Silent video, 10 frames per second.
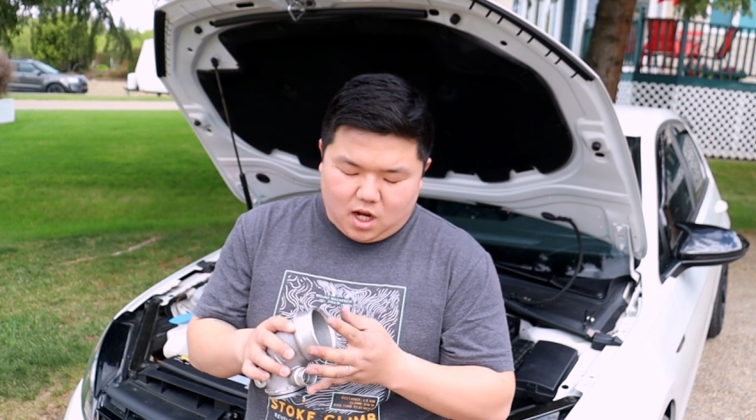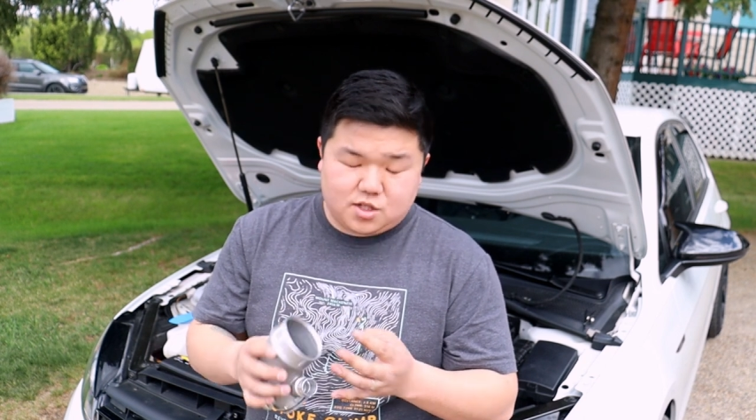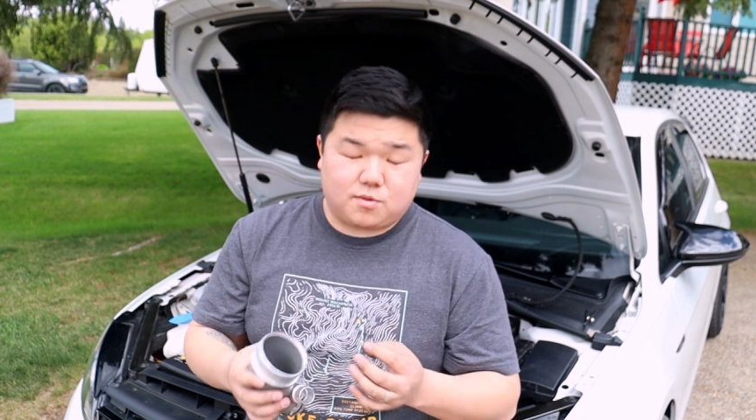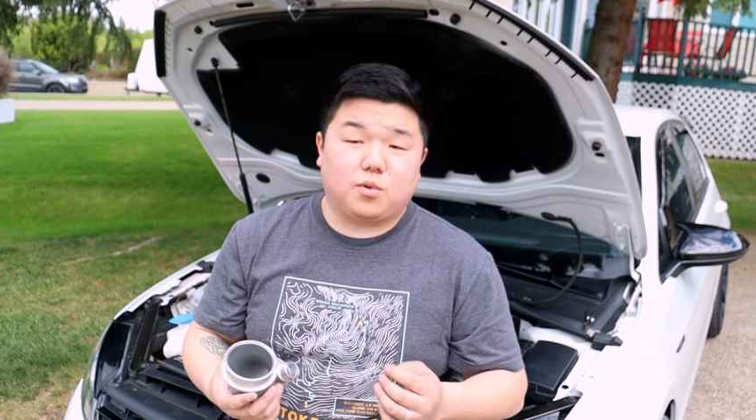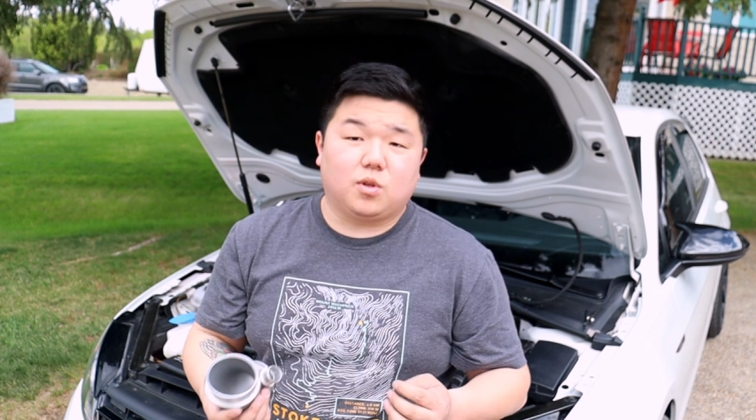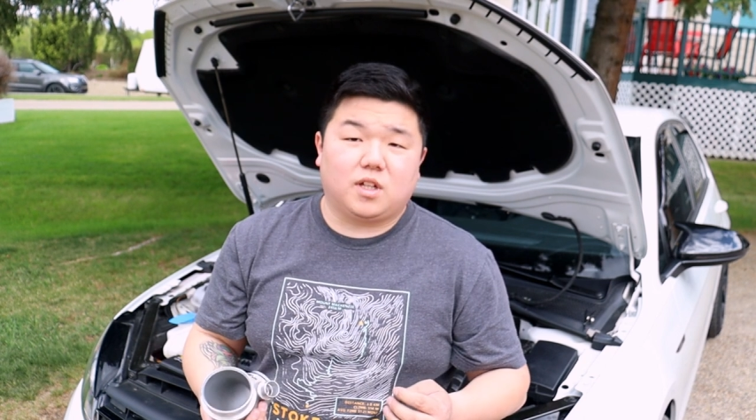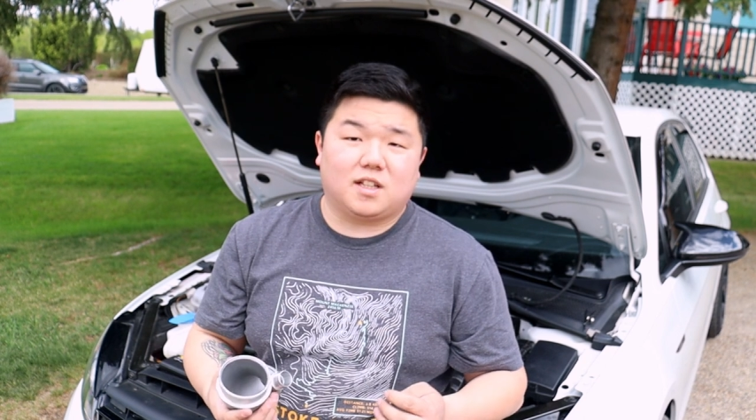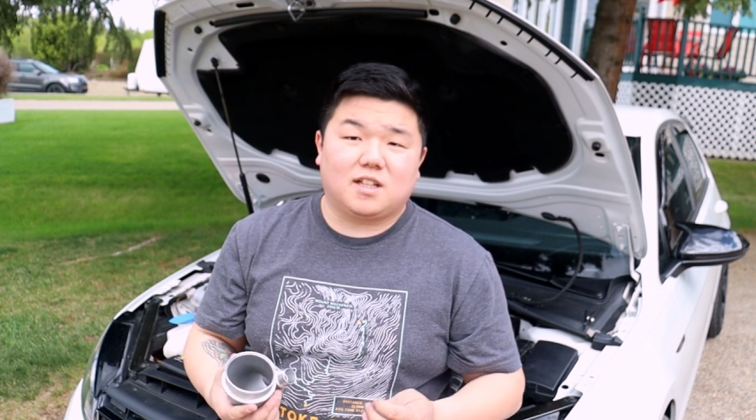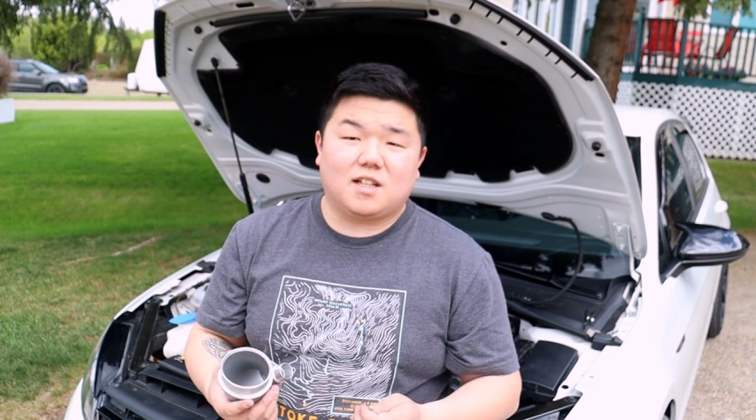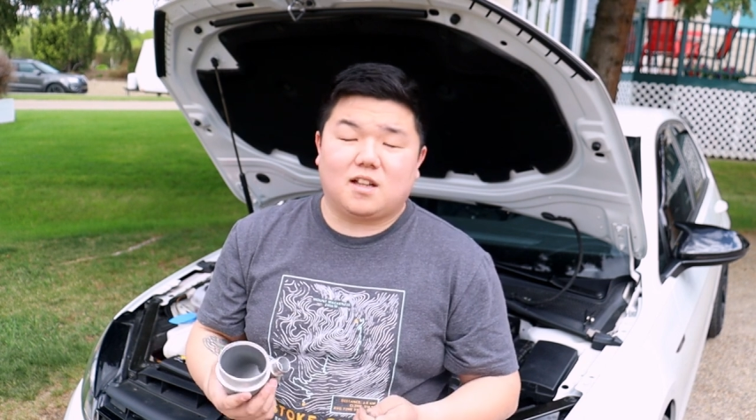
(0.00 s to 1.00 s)

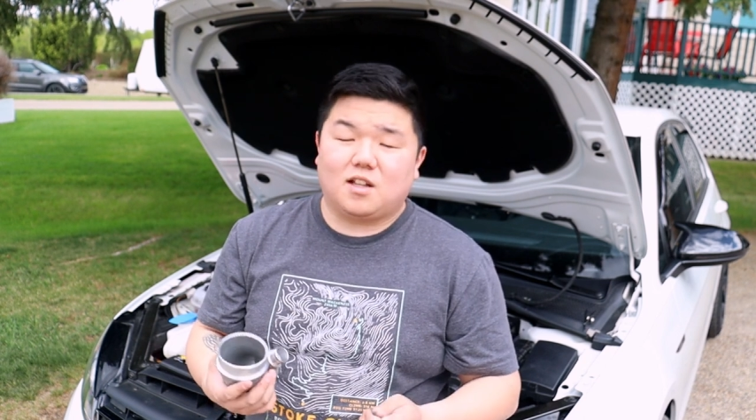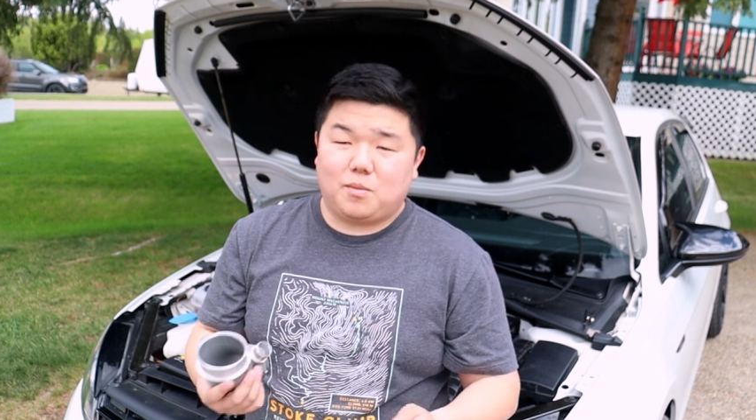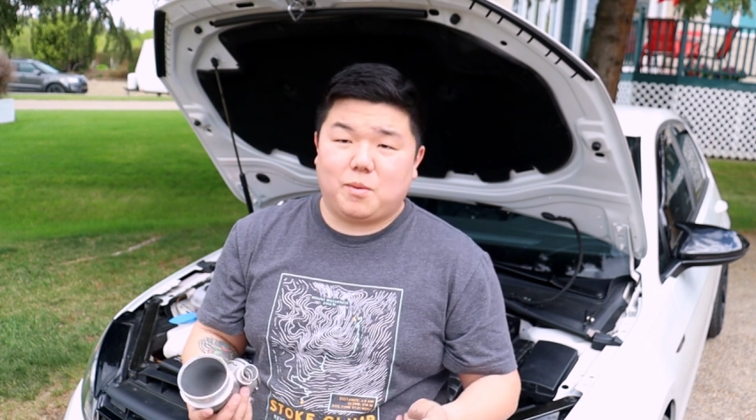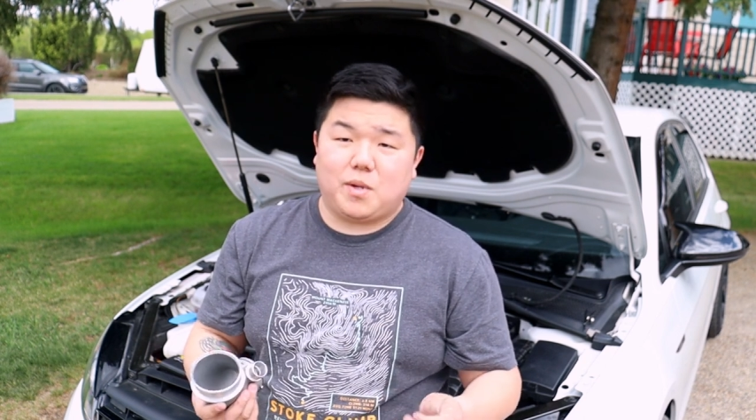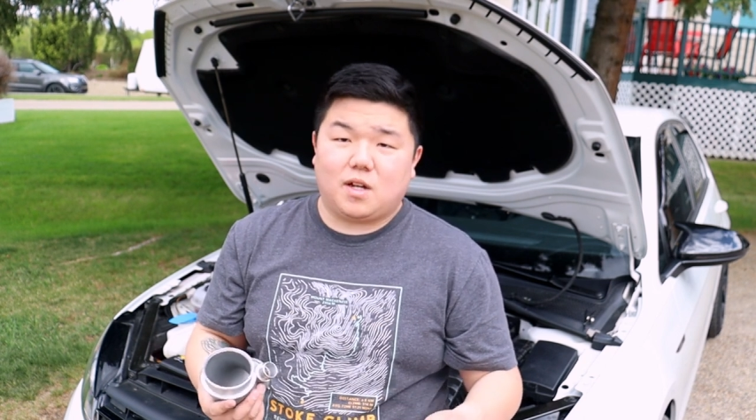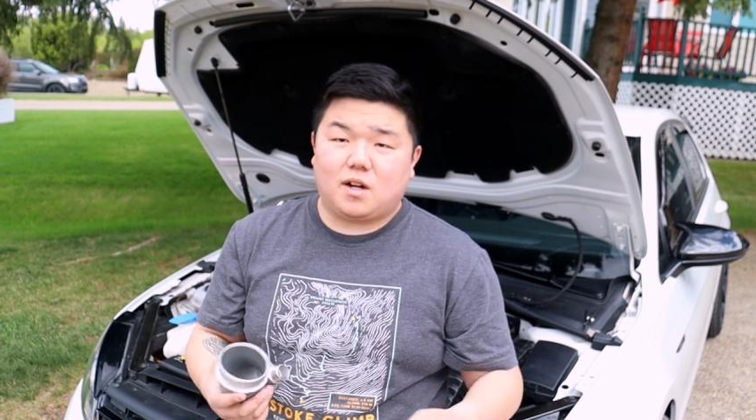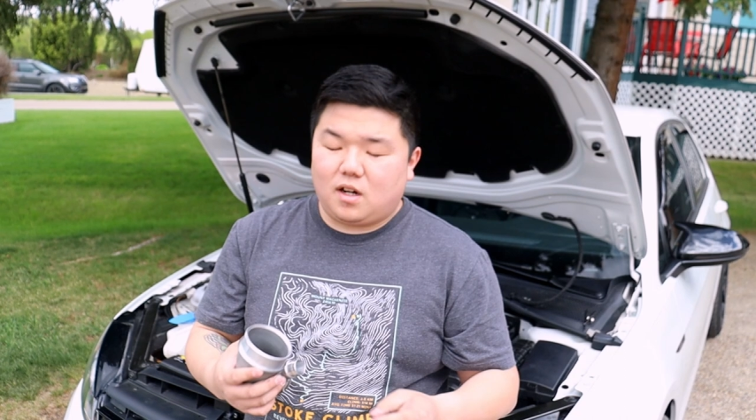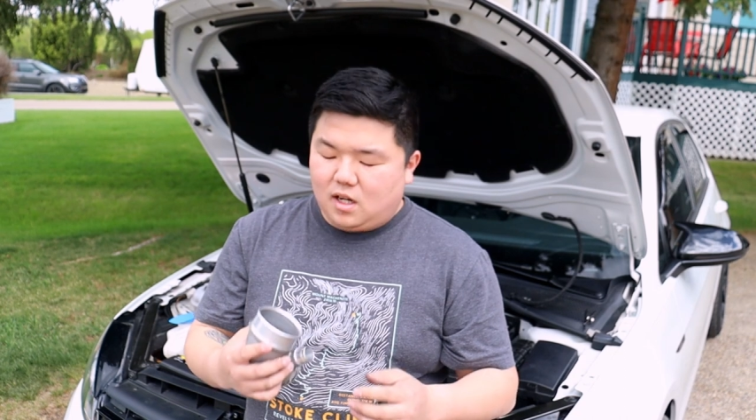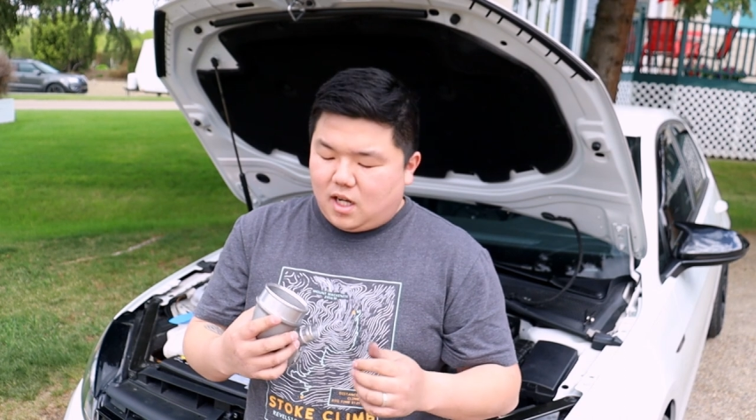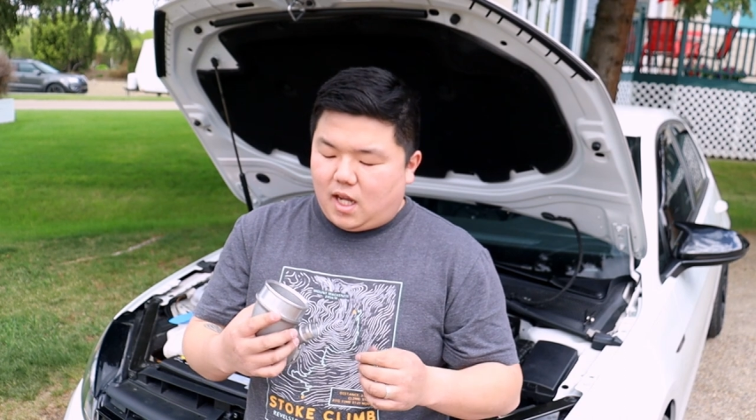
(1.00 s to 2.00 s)
spooling a little bit better.